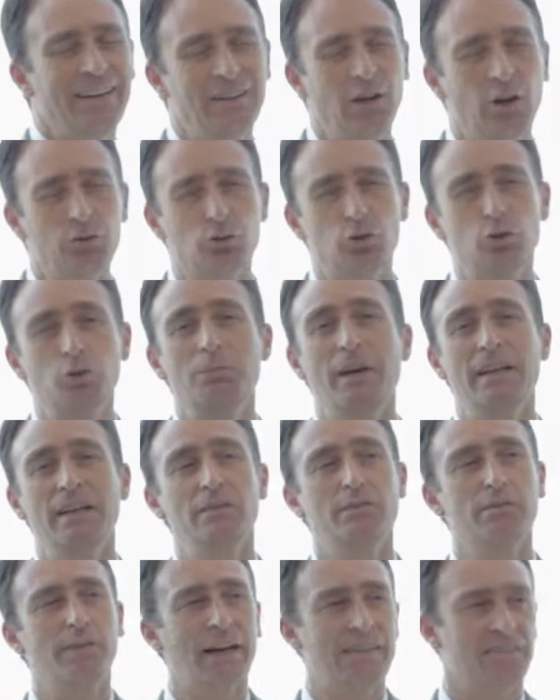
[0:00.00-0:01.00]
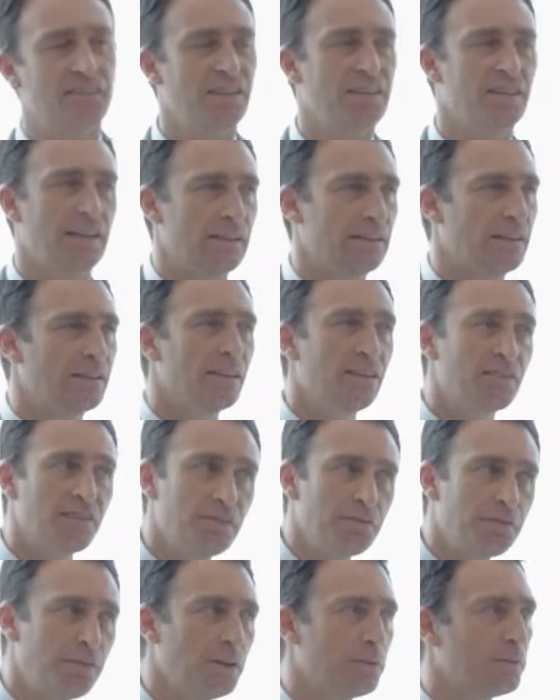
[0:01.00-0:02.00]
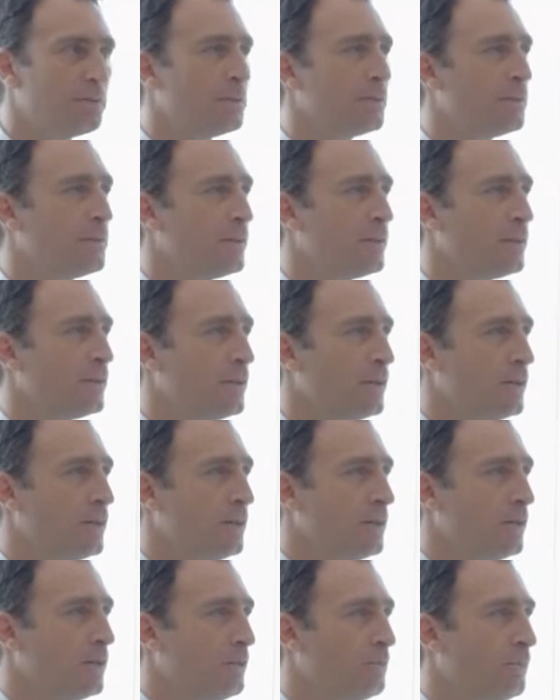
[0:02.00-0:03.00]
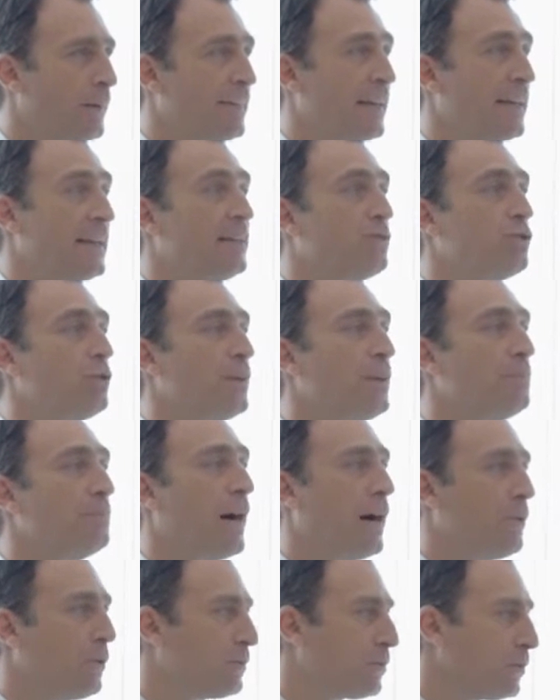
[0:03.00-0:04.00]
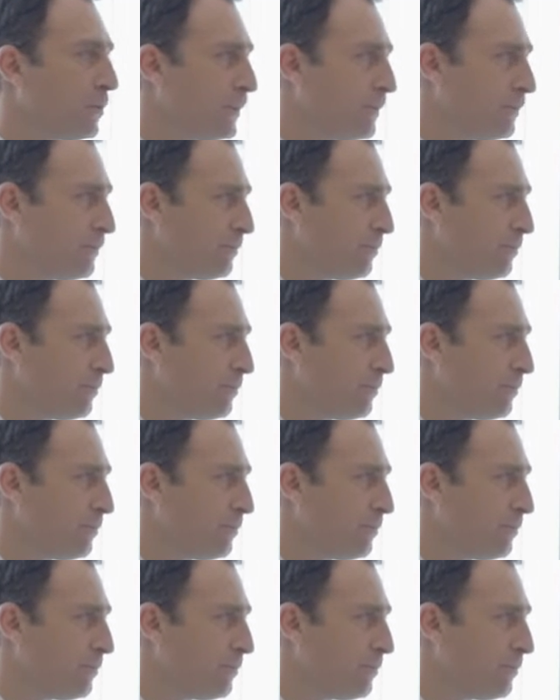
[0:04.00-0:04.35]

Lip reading: Not too many facts and data, just a few, but they need to be powerful.